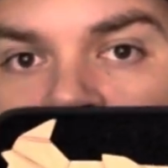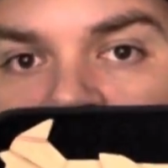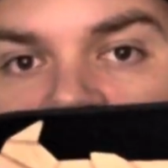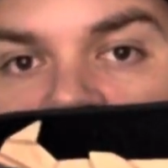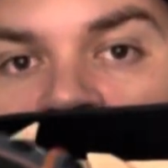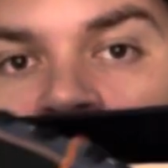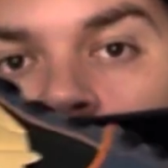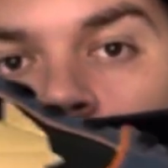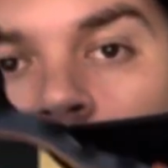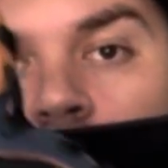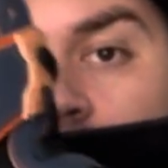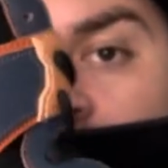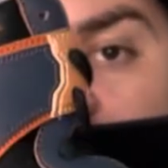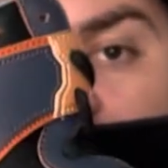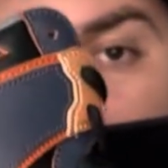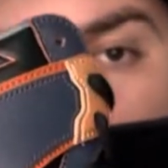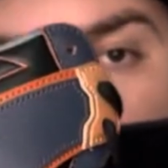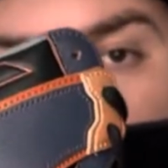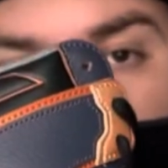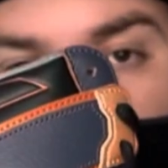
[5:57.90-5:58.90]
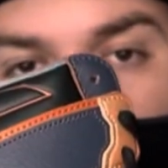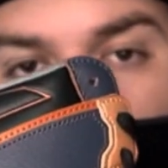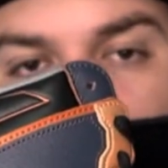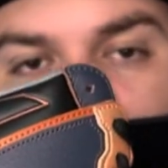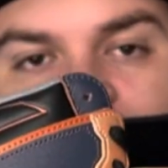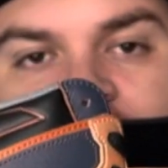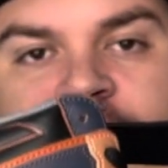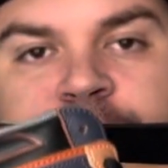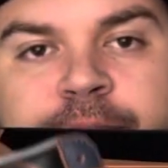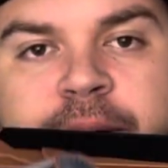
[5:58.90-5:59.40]
the gold swoosh on
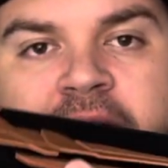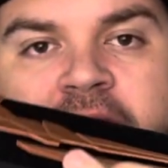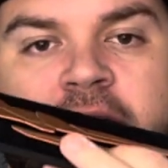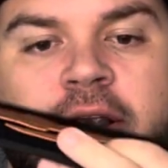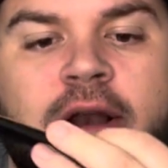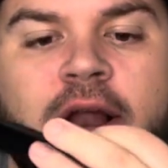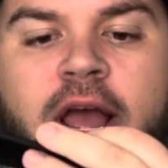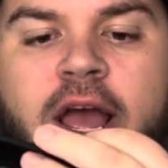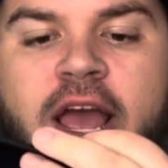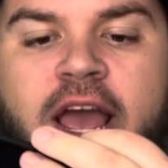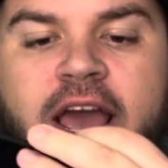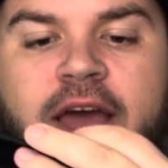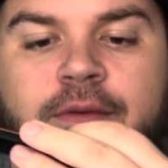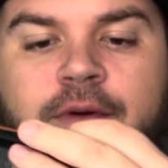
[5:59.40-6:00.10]
this pair and